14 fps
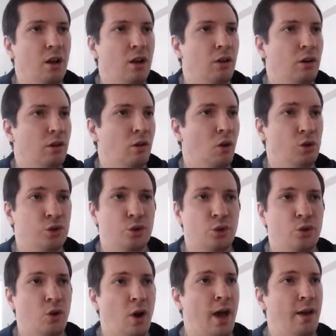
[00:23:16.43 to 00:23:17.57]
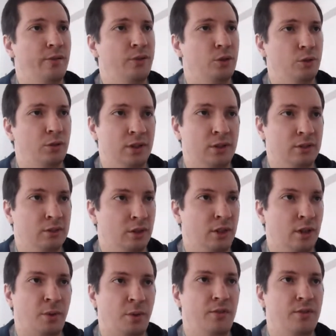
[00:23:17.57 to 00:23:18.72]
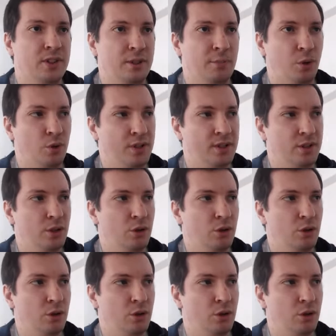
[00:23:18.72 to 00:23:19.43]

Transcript: Also, you have to, in a privacy policy,